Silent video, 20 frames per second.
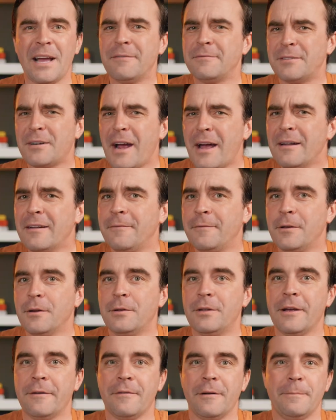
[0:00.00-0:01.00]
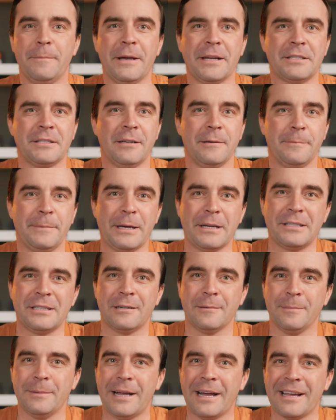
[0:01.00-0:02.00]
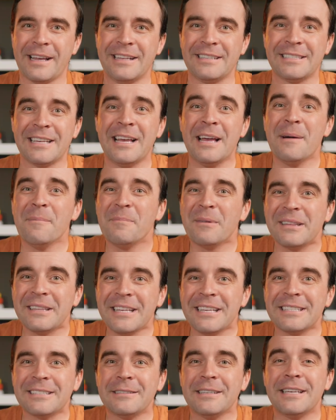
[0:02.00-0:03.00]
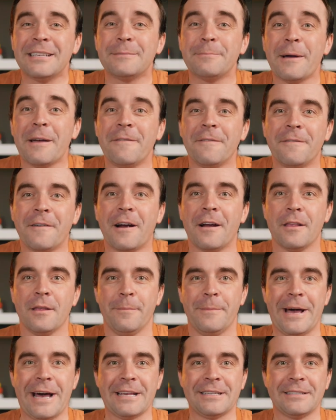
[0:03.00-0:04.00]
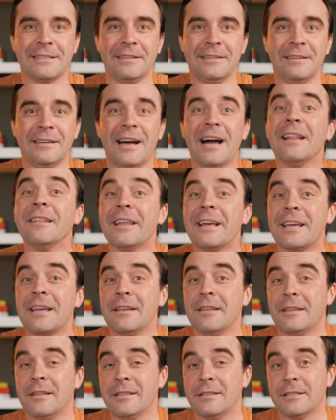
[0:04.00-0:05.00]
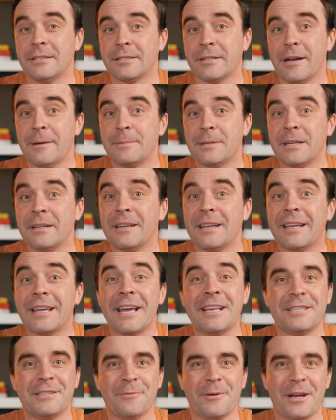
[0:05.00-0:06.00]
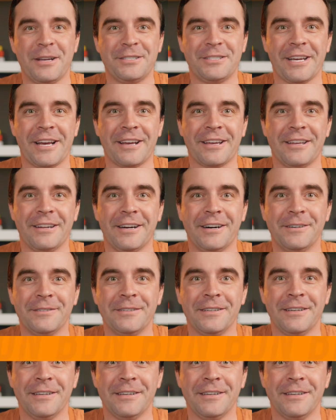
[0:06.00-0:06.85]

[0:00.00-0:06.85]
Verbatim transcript: I've tried a few different picture-in-picture plugins, but this is by far the best. I'll link it in the description in case you want to check it out.